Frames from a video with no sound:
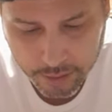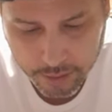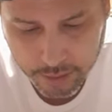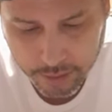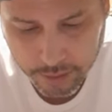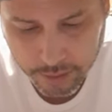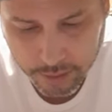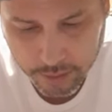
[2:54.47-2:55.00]

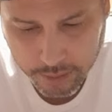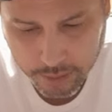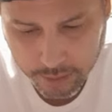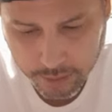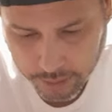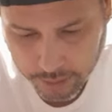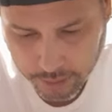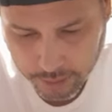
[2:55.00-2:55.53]

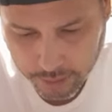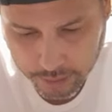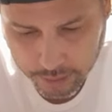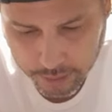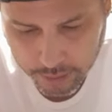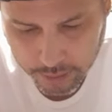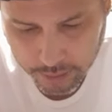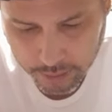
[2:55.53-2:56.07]

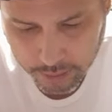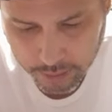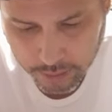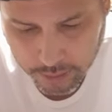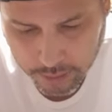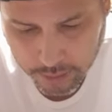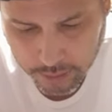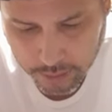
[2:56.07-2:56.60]

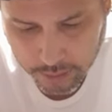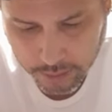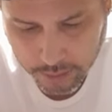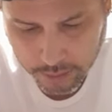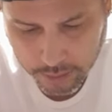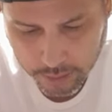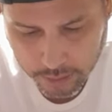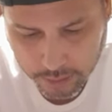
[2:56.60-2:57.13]
Nothing is said.